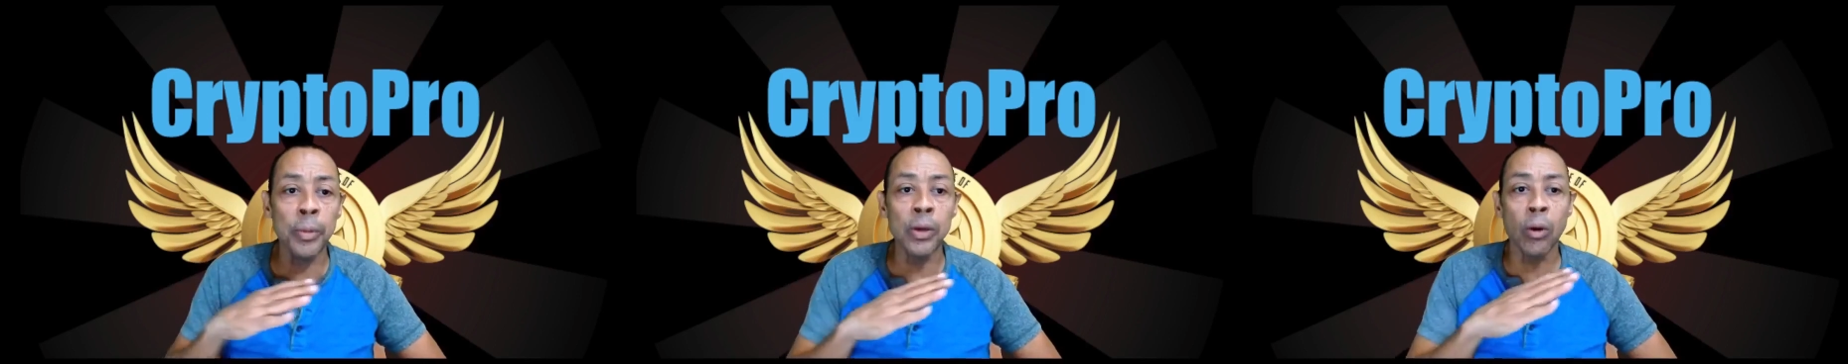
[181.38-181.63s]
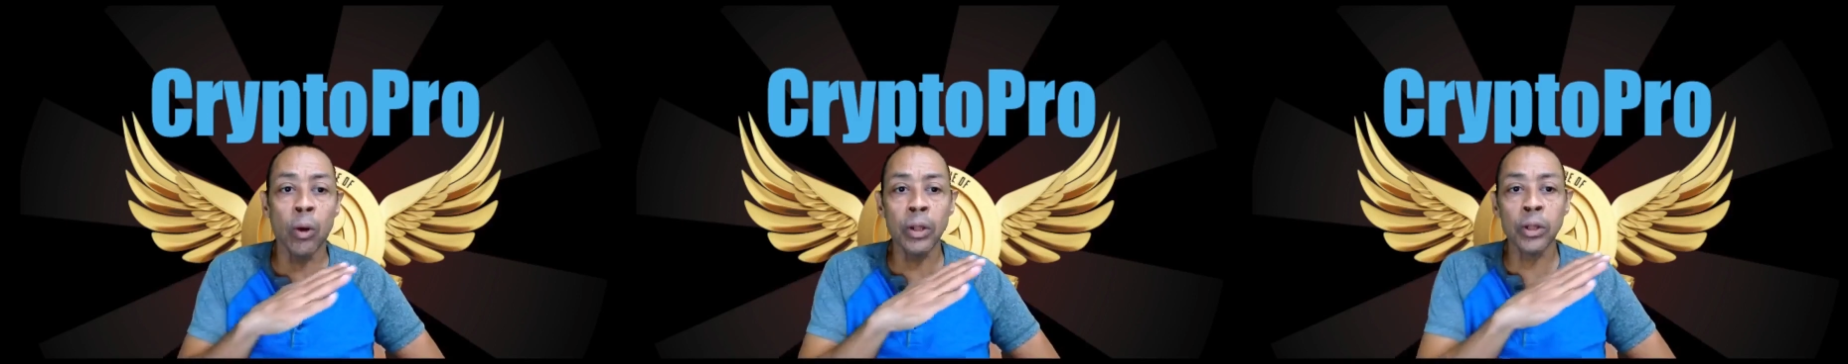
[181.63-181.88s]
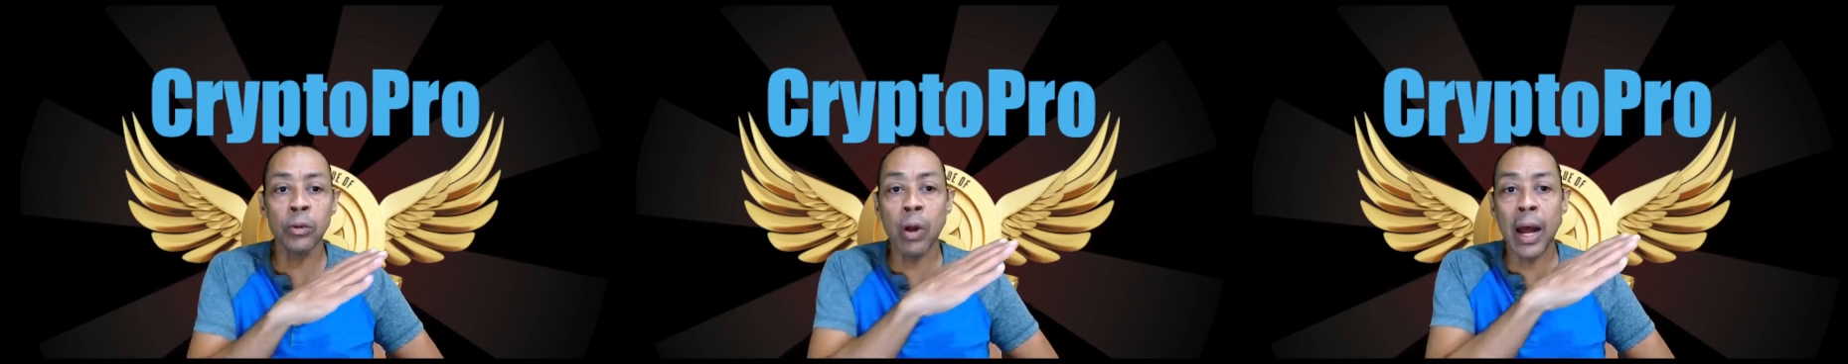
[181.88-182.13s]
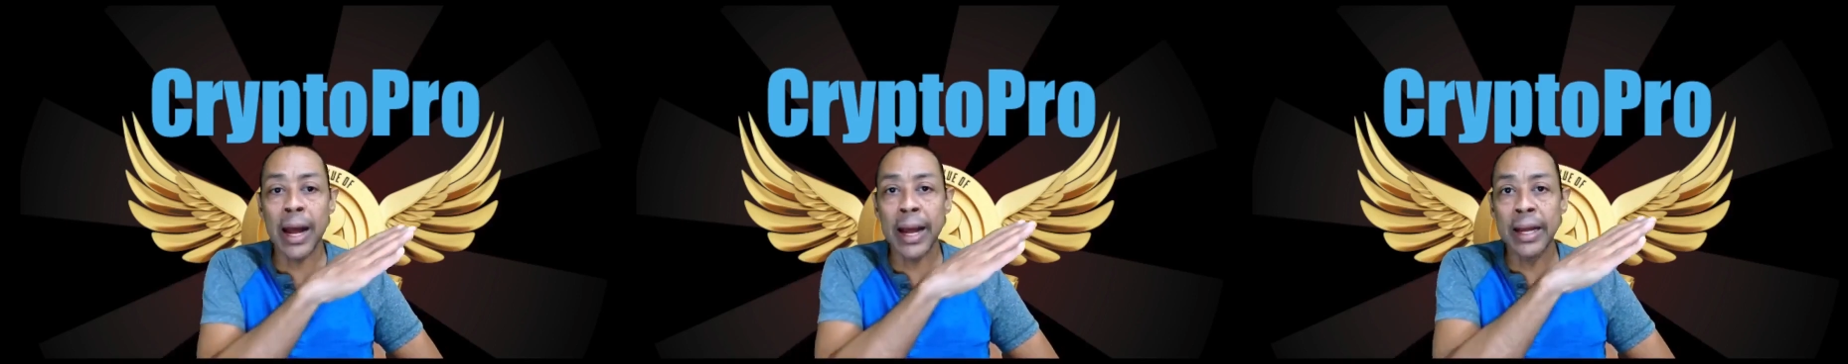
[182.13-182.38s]
be on the
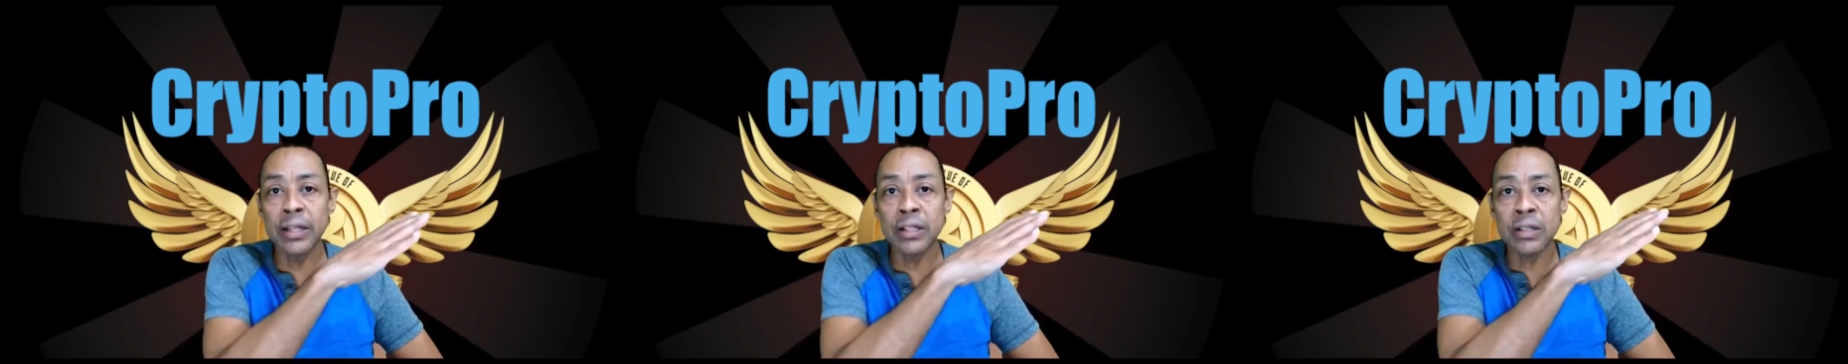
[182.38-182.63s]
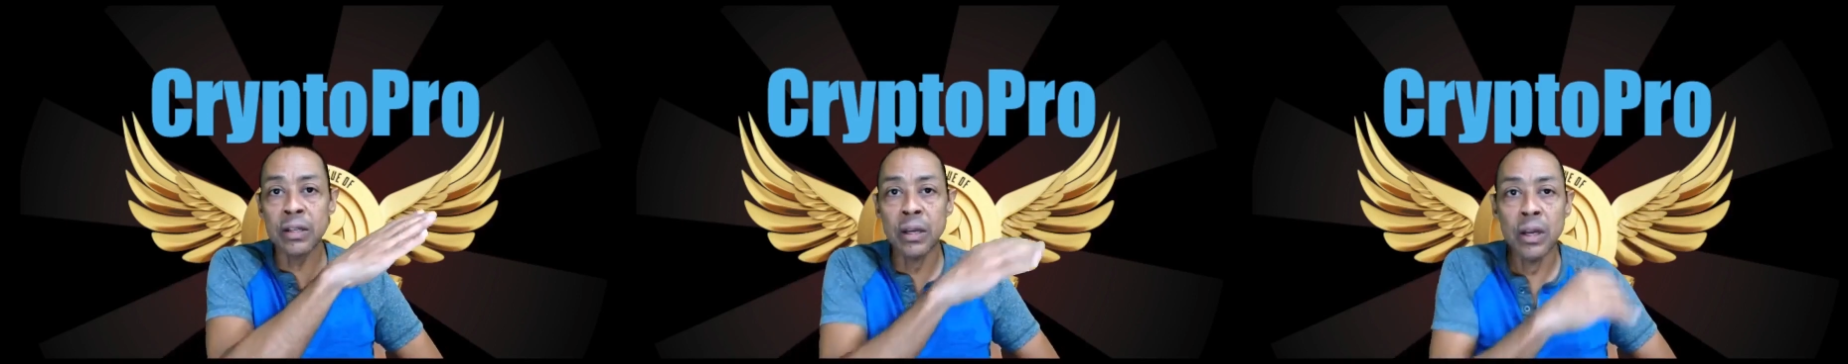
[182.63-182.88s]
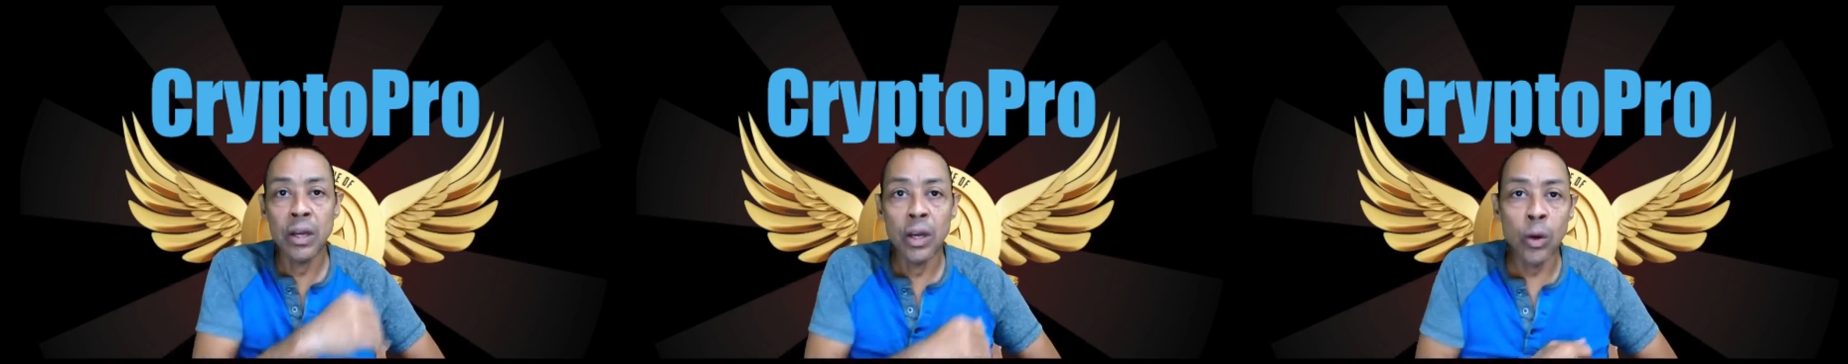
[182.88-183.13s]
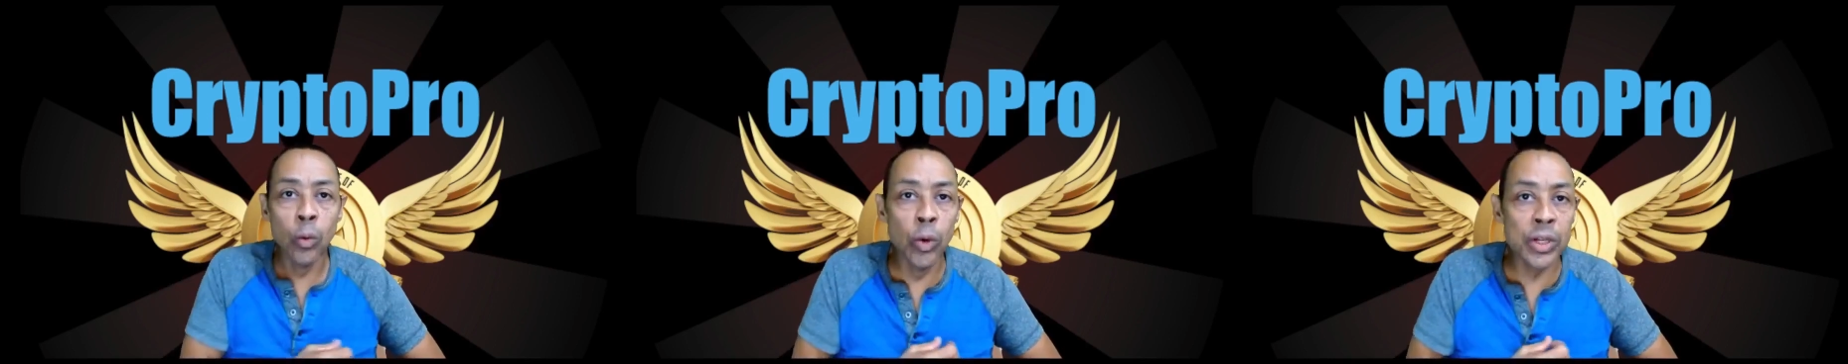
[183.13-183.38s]
rise,
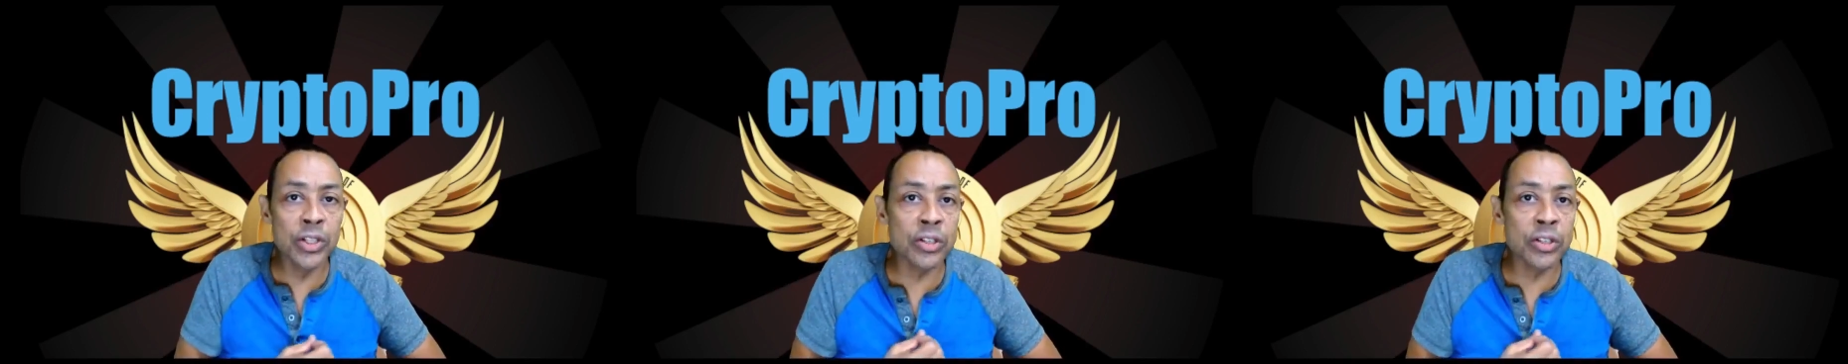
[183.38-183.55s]
which